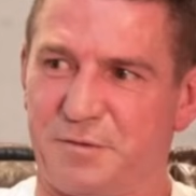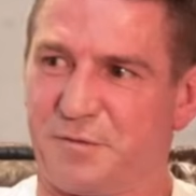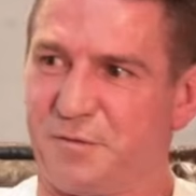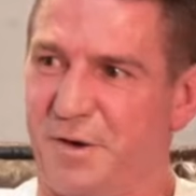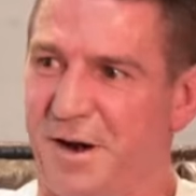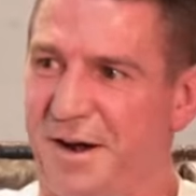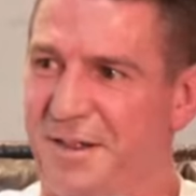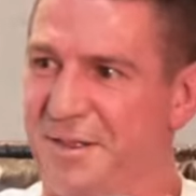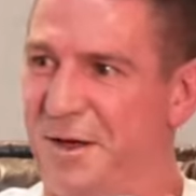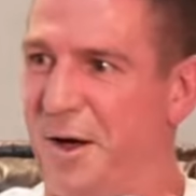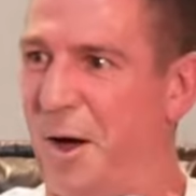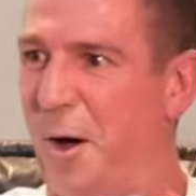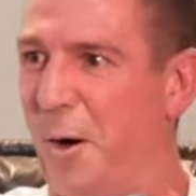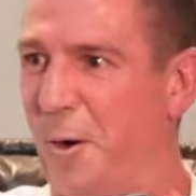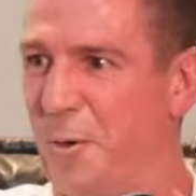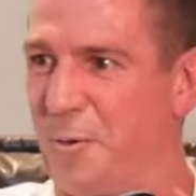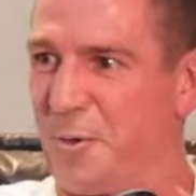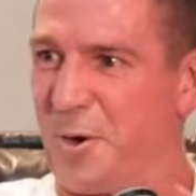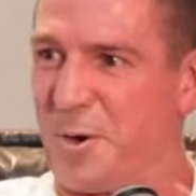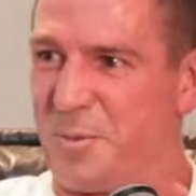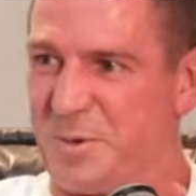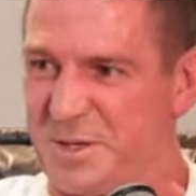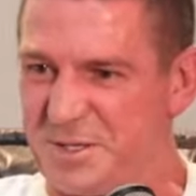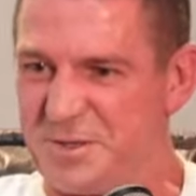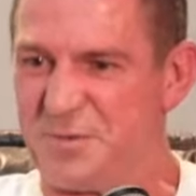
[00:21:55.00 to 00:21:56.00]
in front of the whole
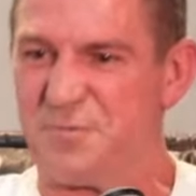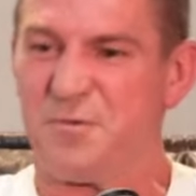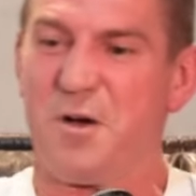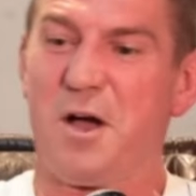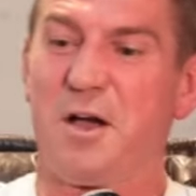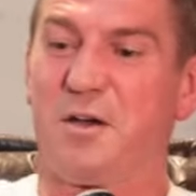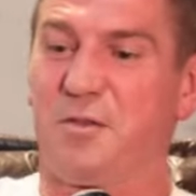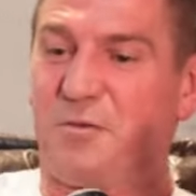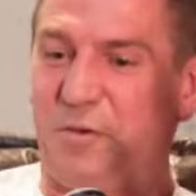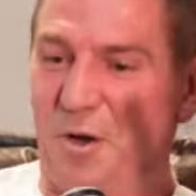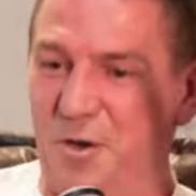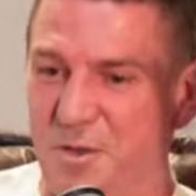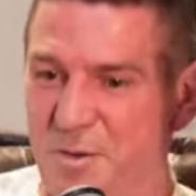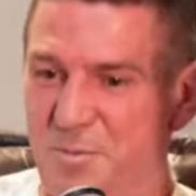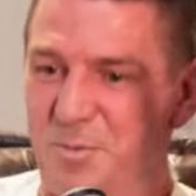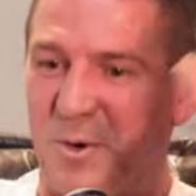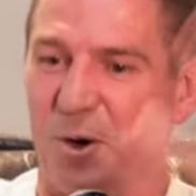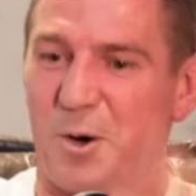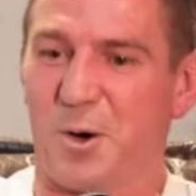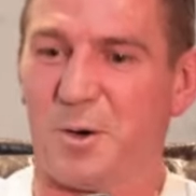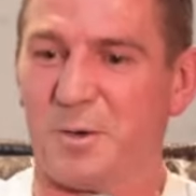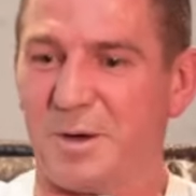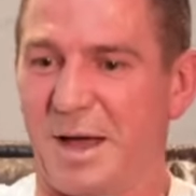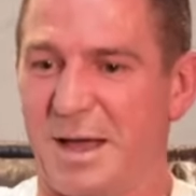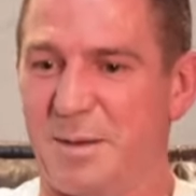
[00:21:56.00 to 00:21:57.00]
group. And he's like, fucking throw the
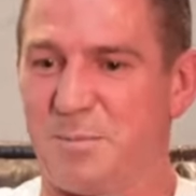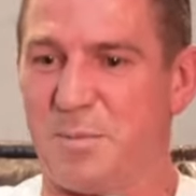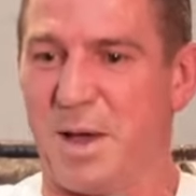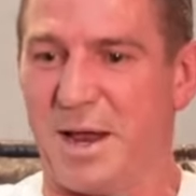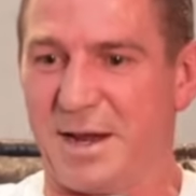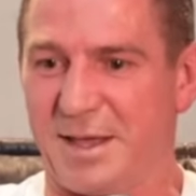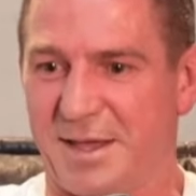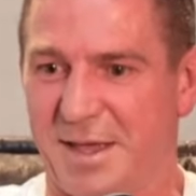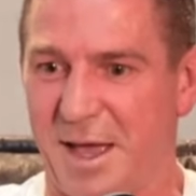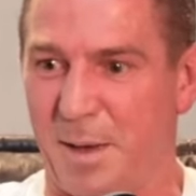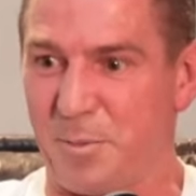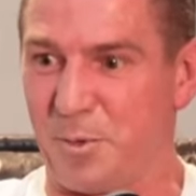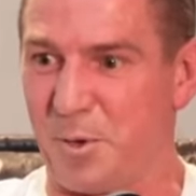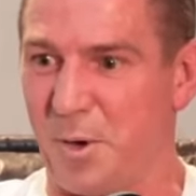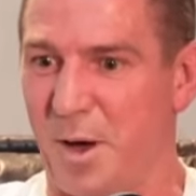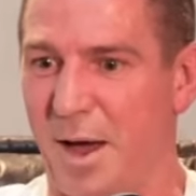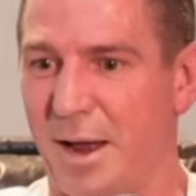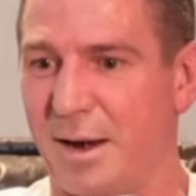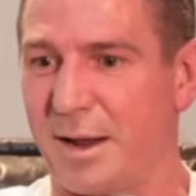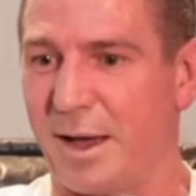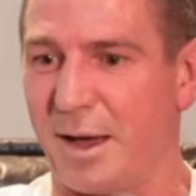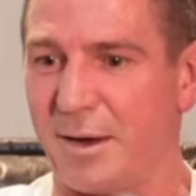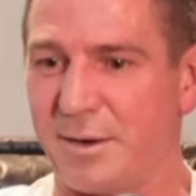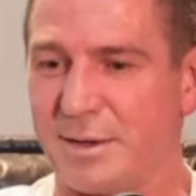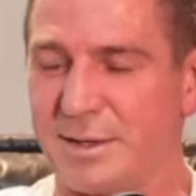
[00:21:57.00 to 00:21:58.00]
ball. And Matty
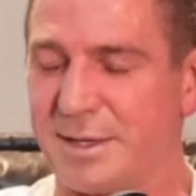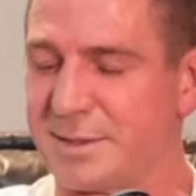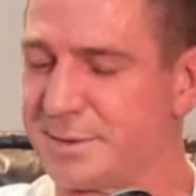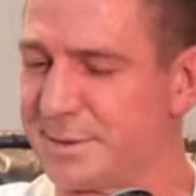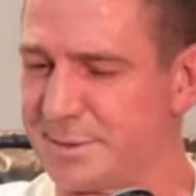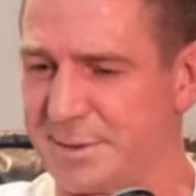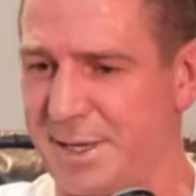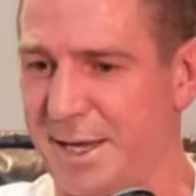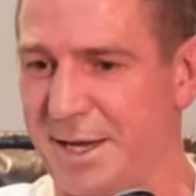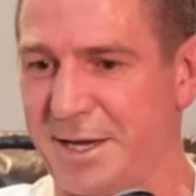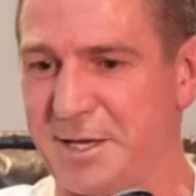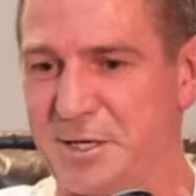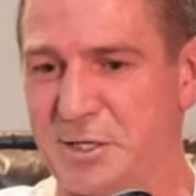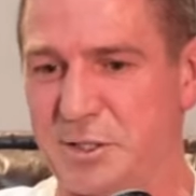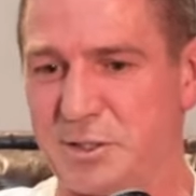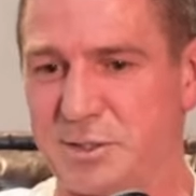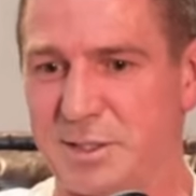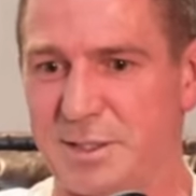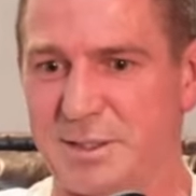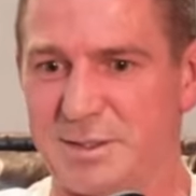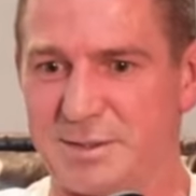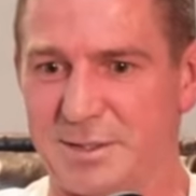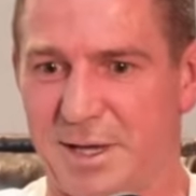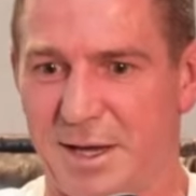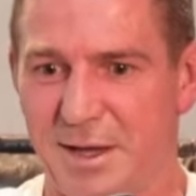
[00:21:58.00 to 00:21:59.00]
Capuano, he doesn't take any
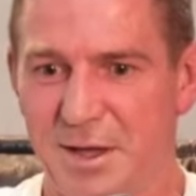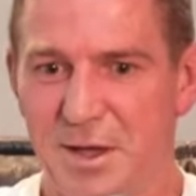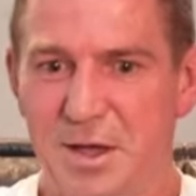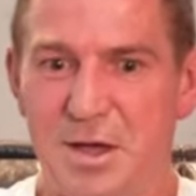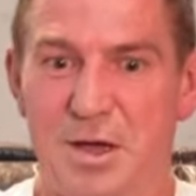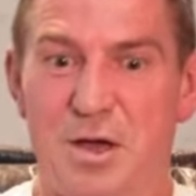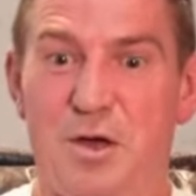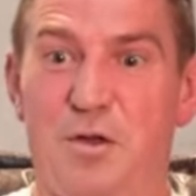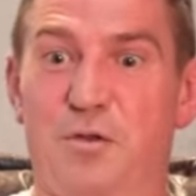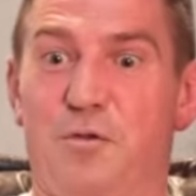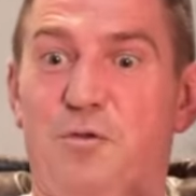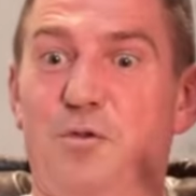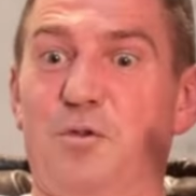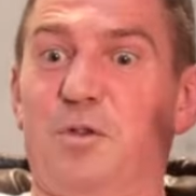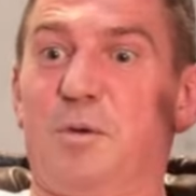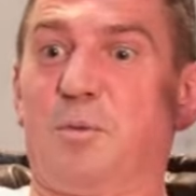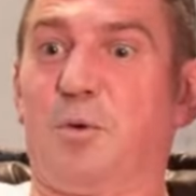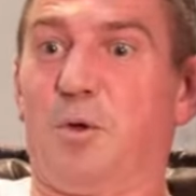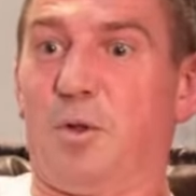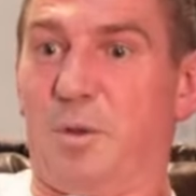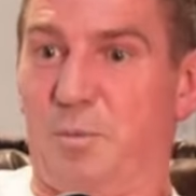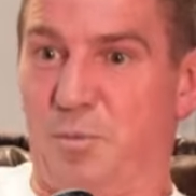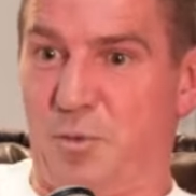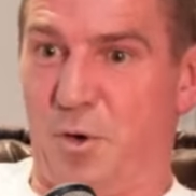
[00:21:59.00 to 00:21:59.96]
shit. He's like, threw the ball